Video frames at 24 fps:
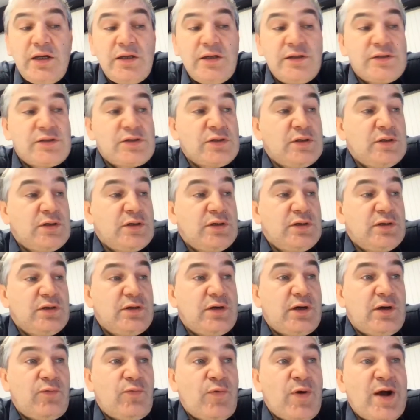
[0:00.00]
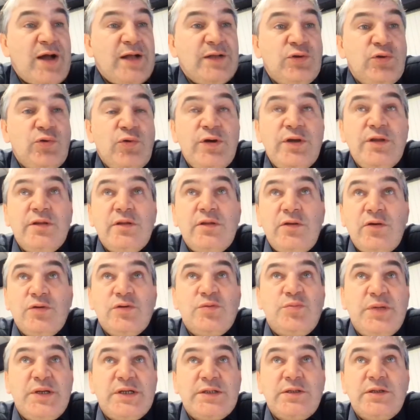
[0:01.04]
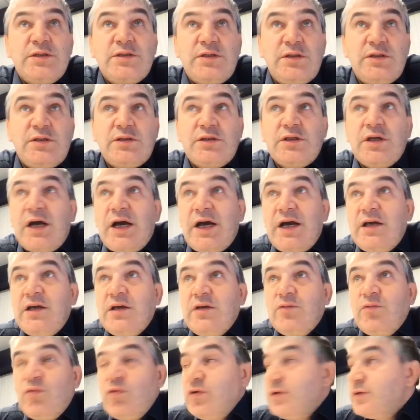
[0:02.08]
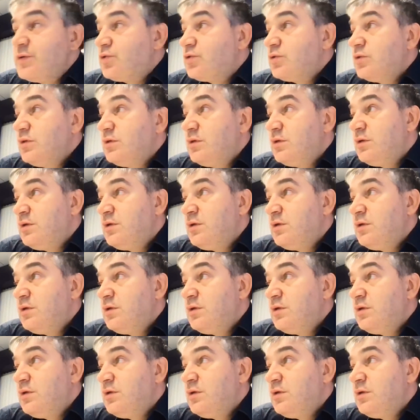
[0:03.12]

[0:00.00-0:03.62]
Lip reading: and while doing those businesses, I was